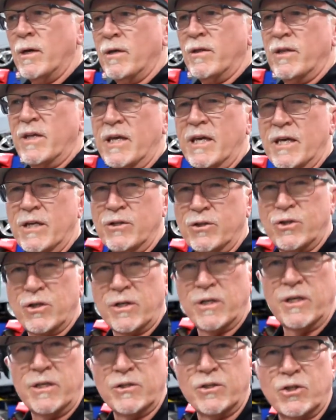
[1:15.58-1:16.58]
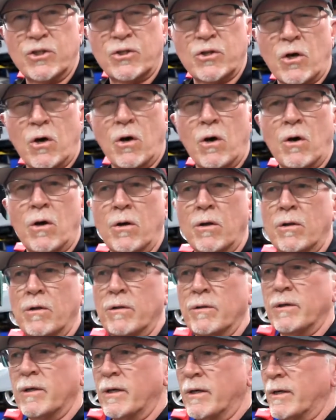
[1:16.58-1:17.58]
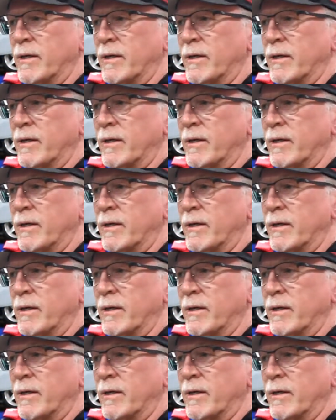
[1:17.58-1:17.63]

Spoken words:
the engine install